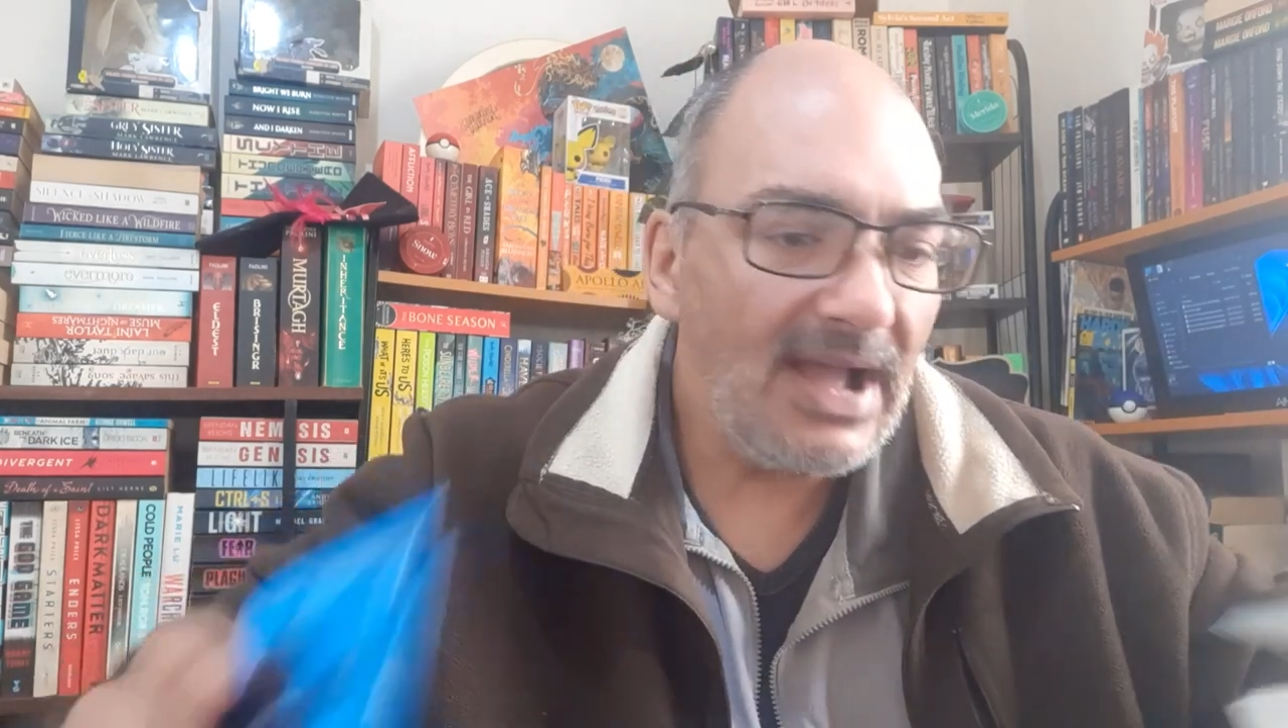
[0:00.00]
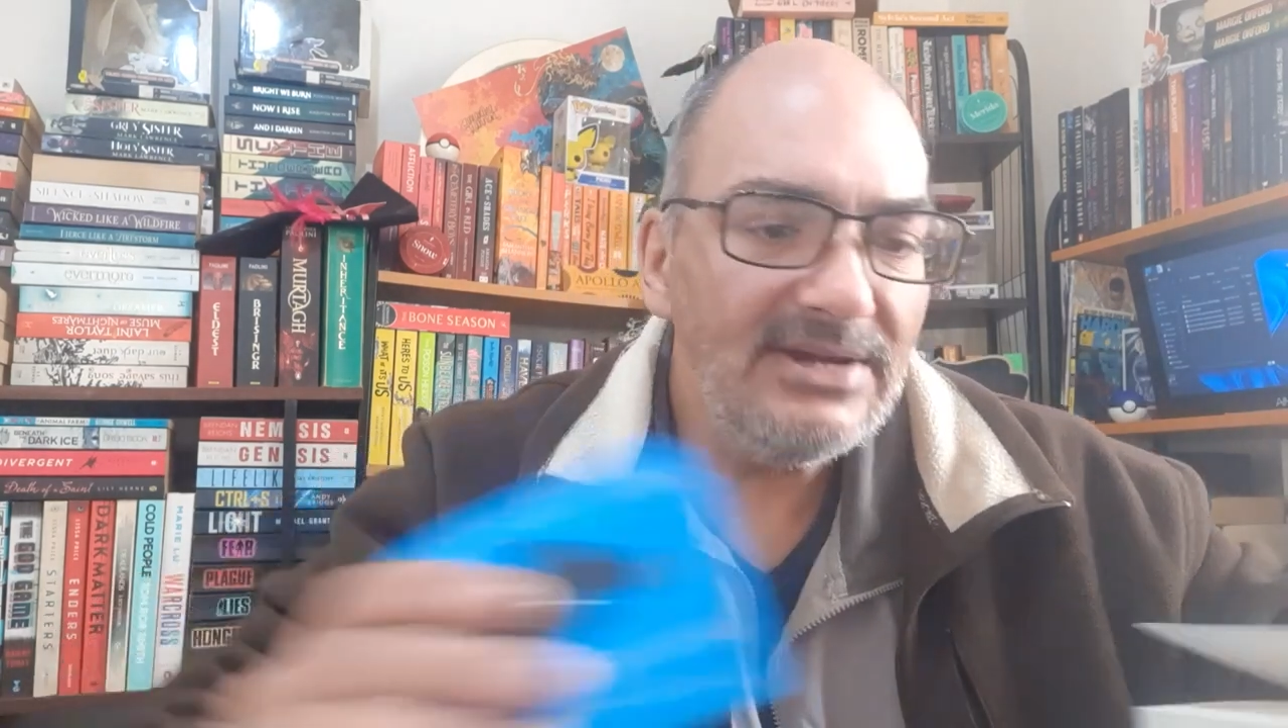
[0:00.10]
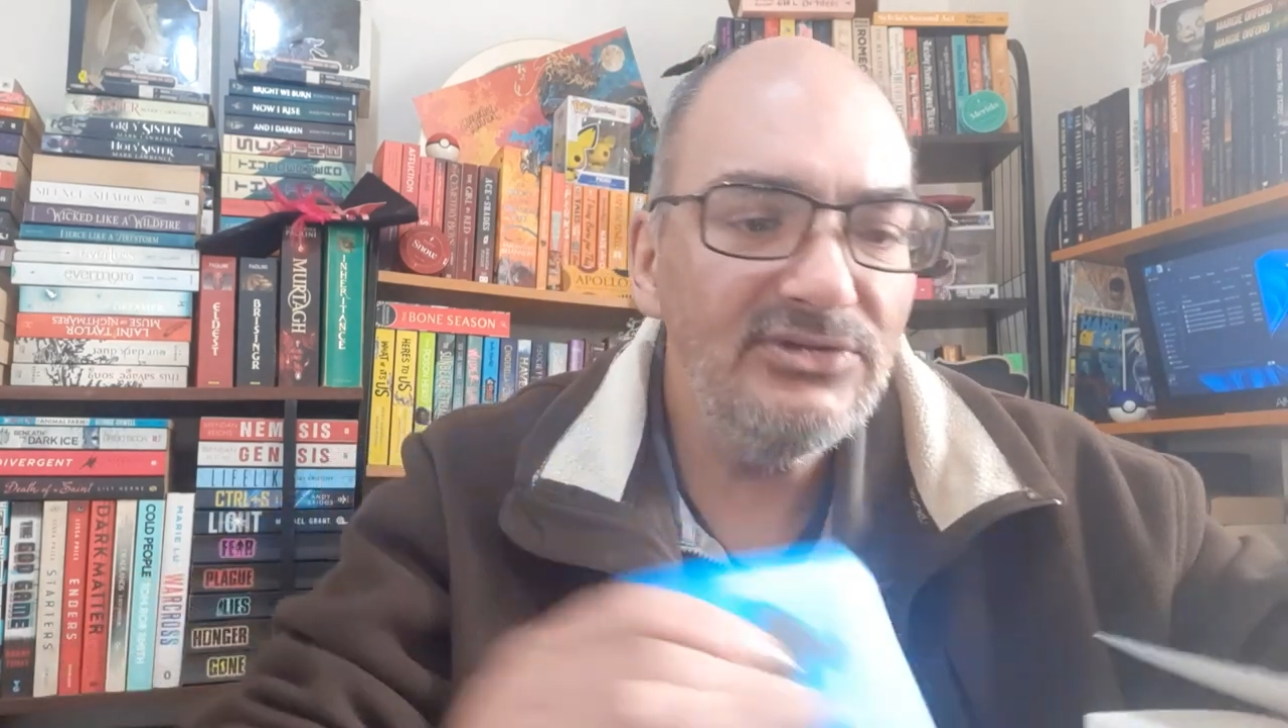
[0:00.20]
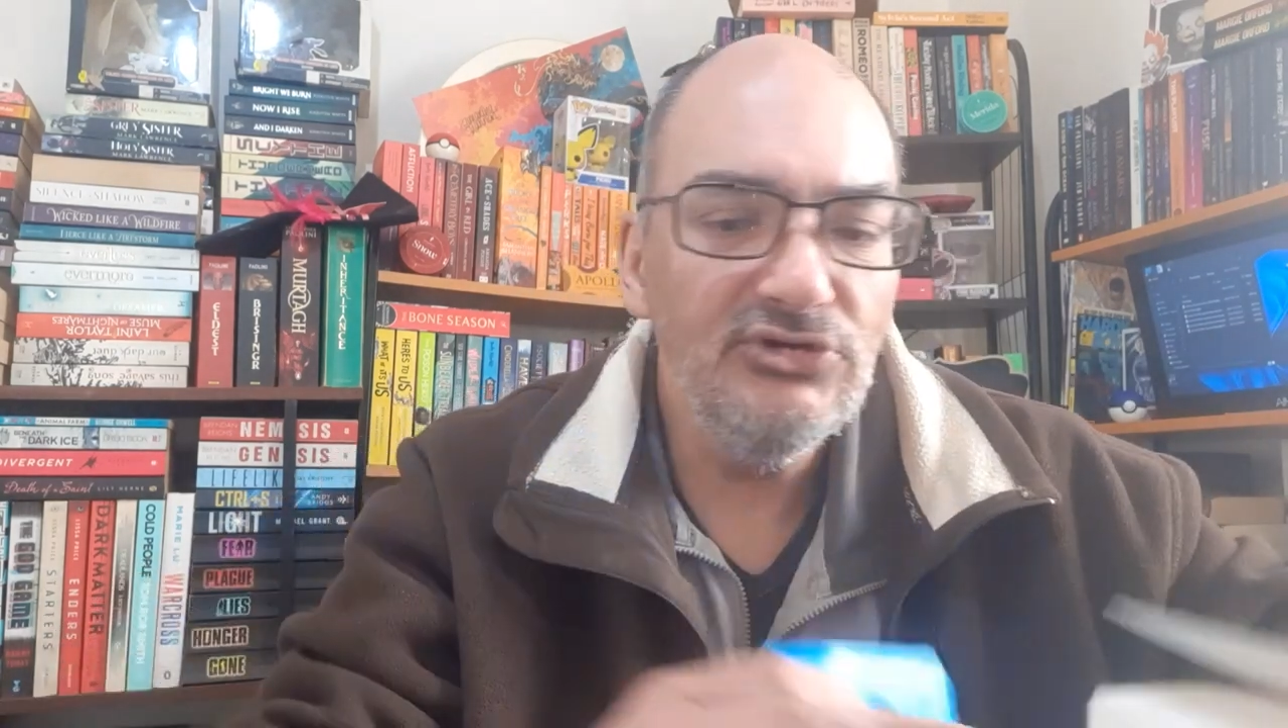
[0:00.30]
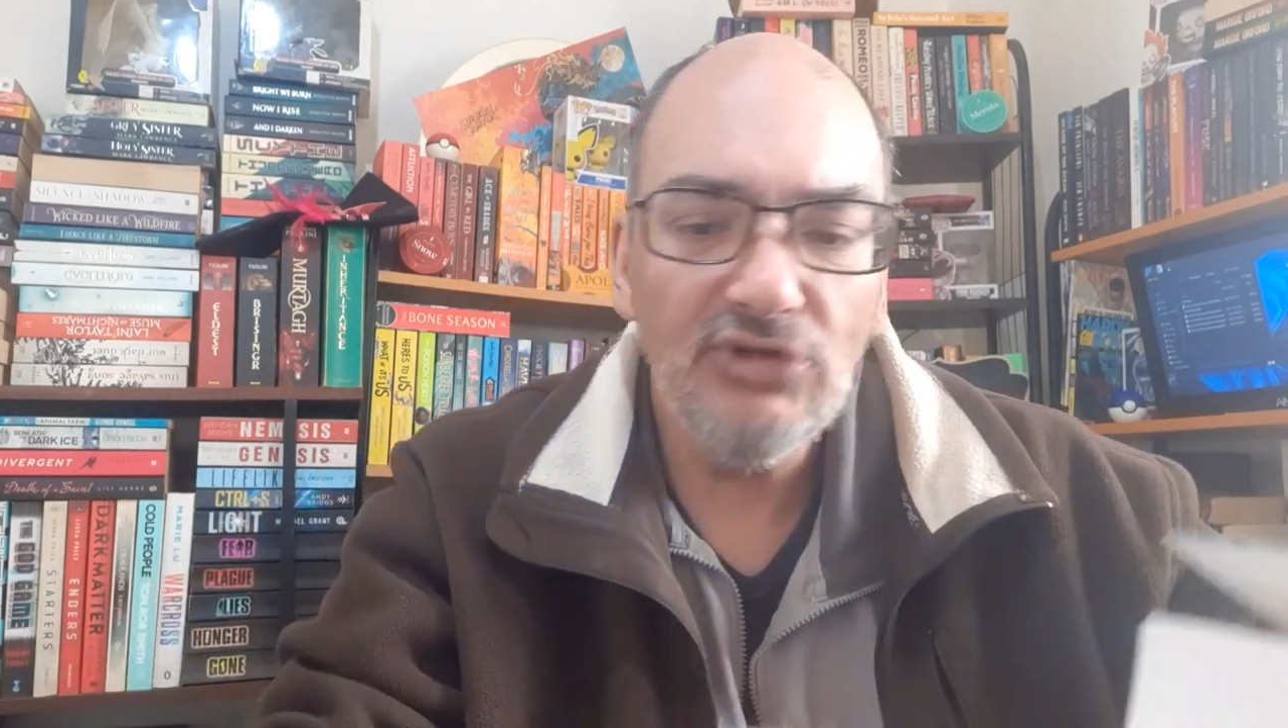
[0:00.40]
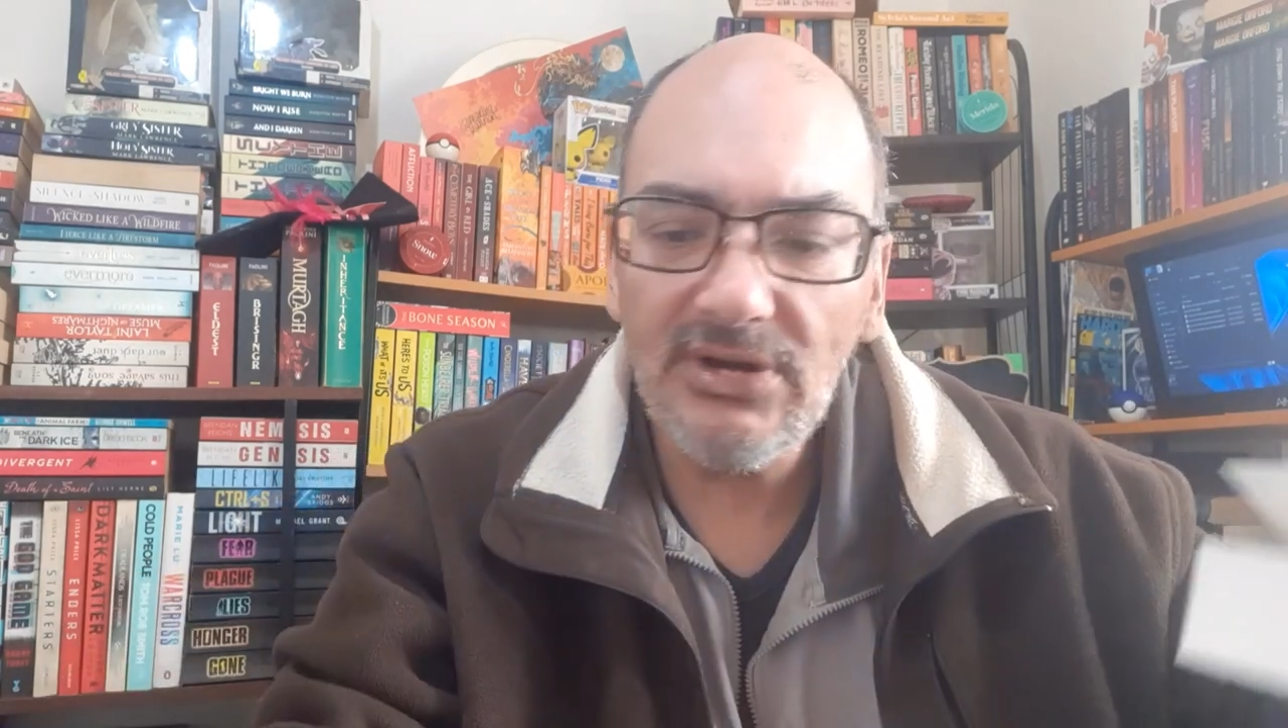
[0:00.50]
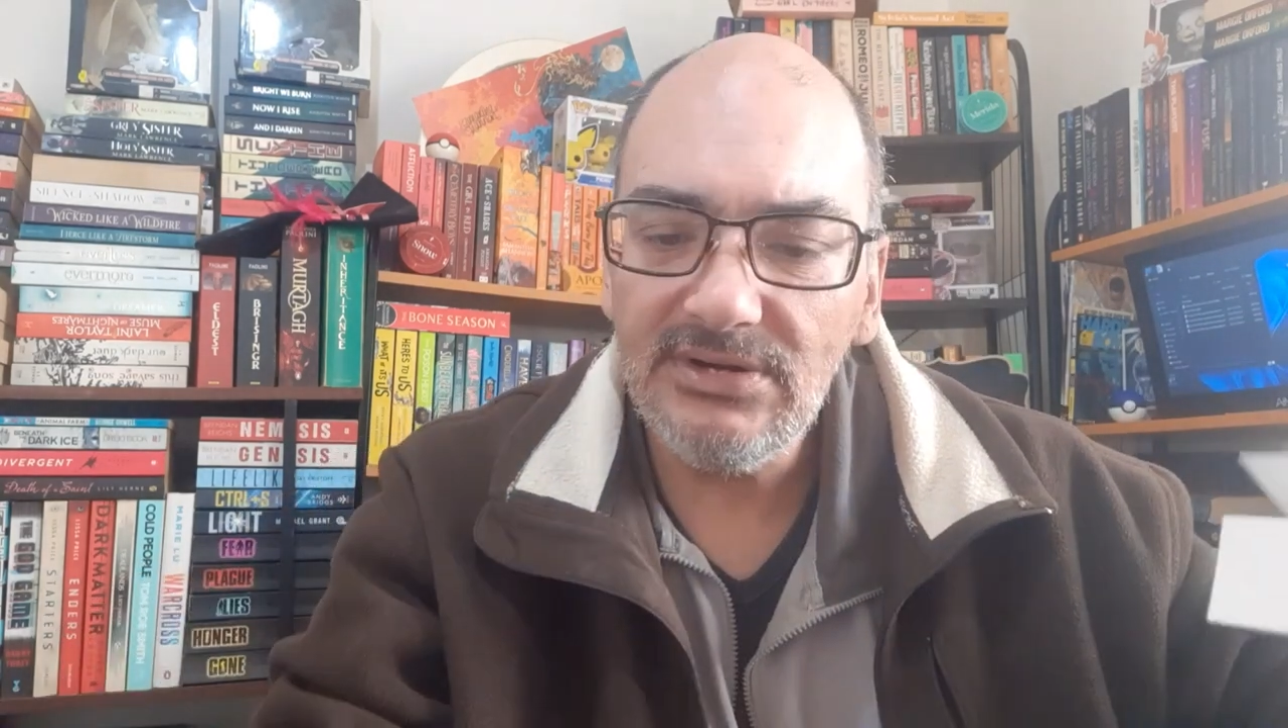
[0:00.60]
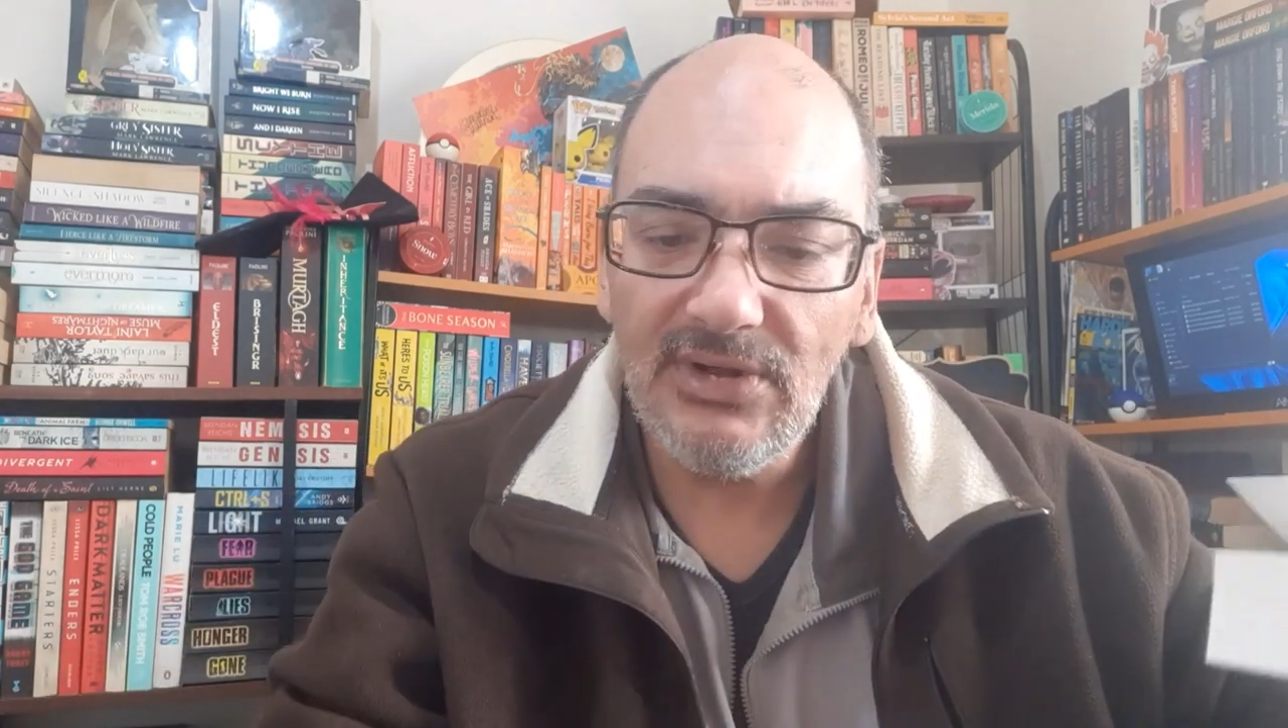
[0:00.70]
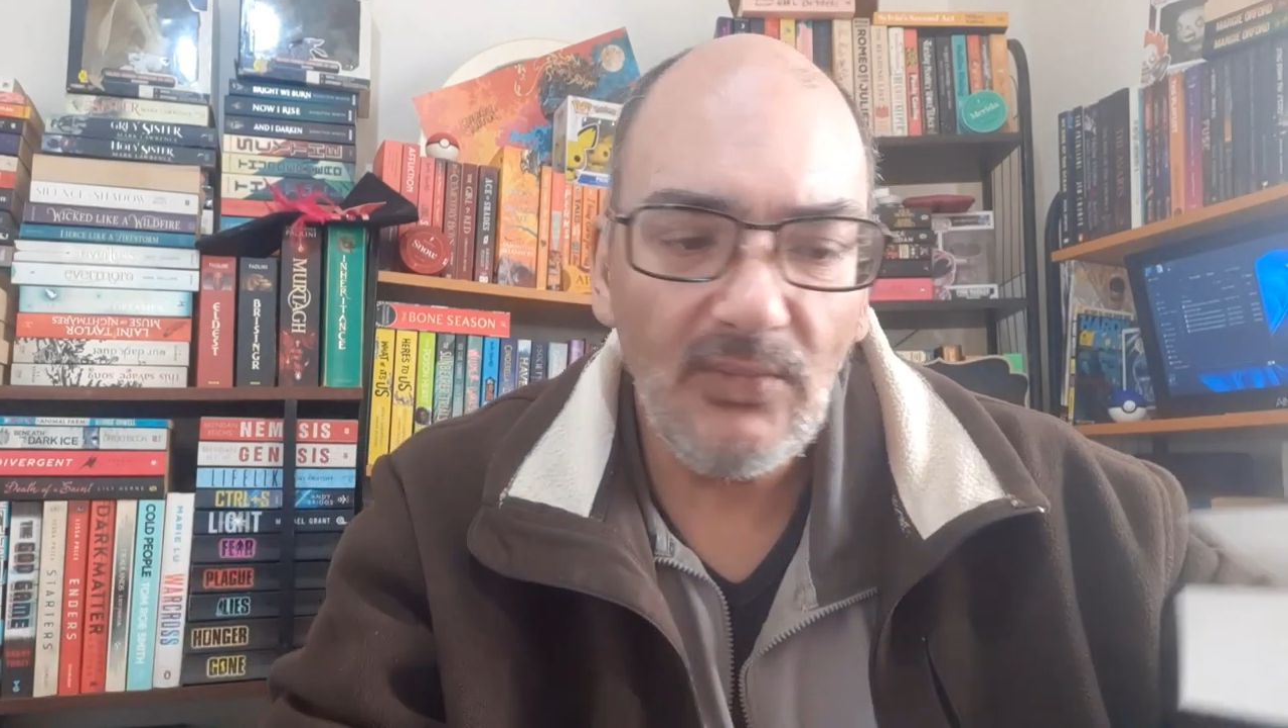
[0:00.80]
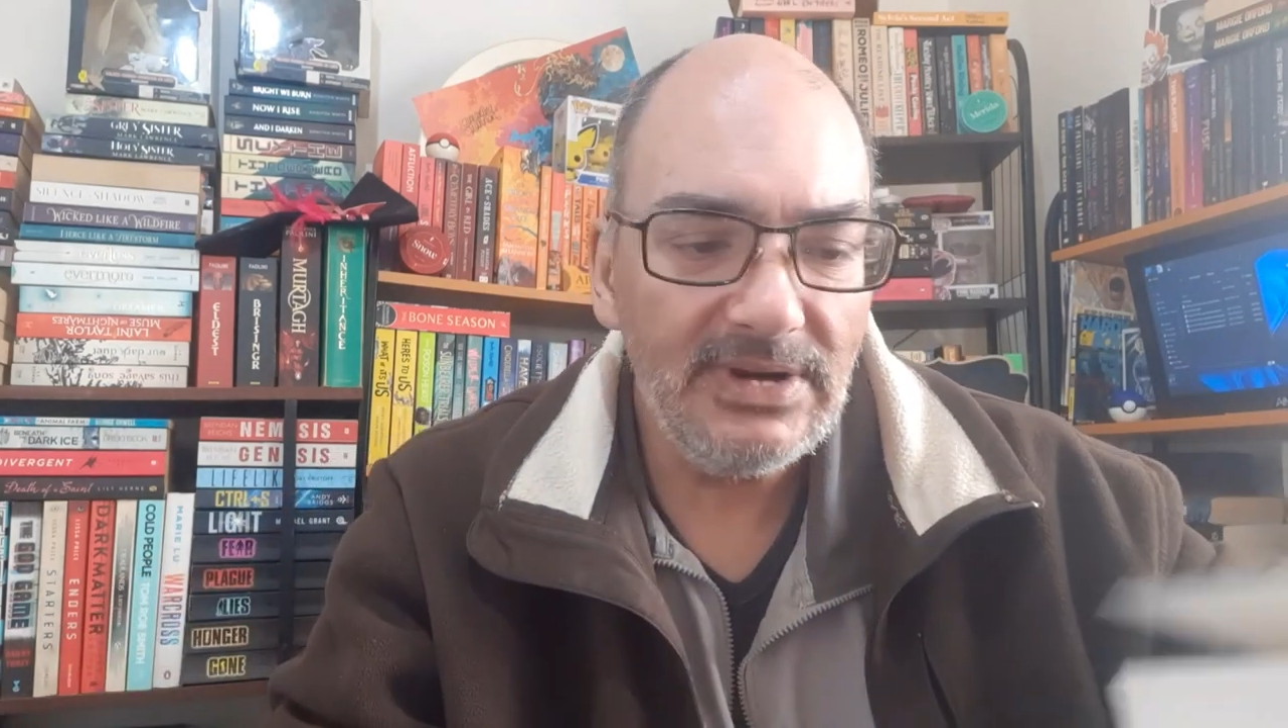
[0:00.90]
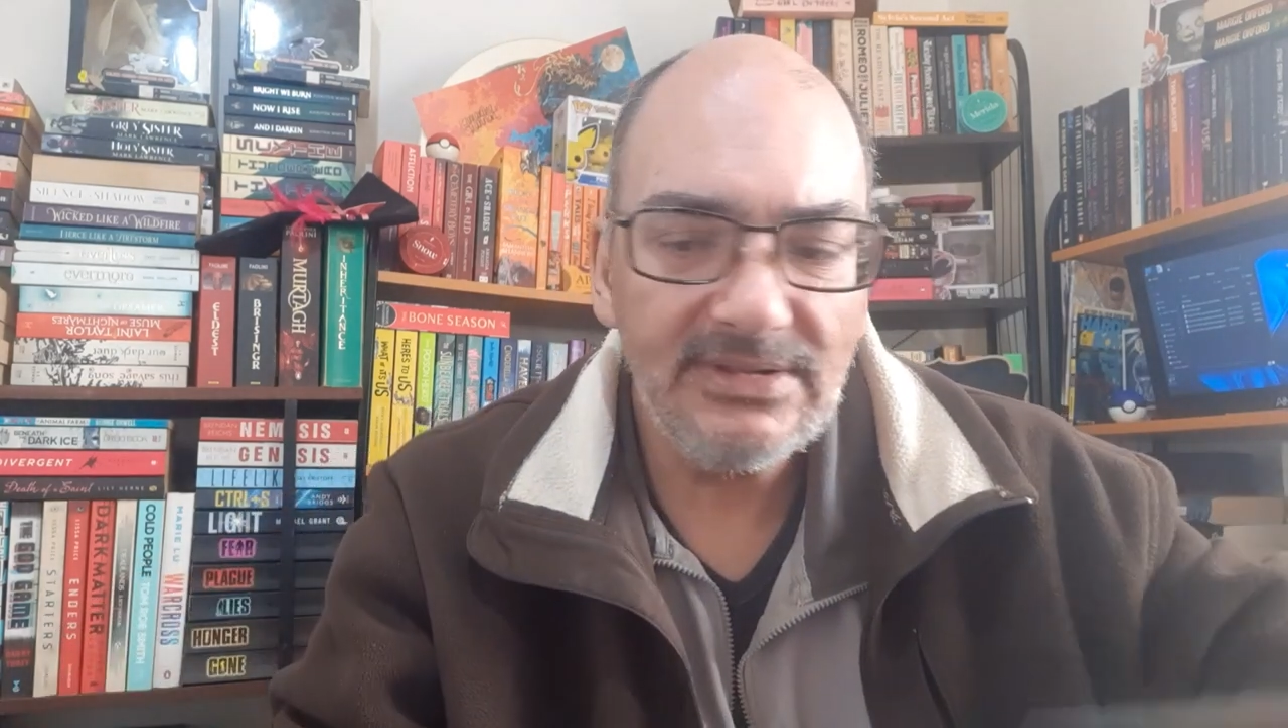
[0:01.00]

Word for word: I do not know when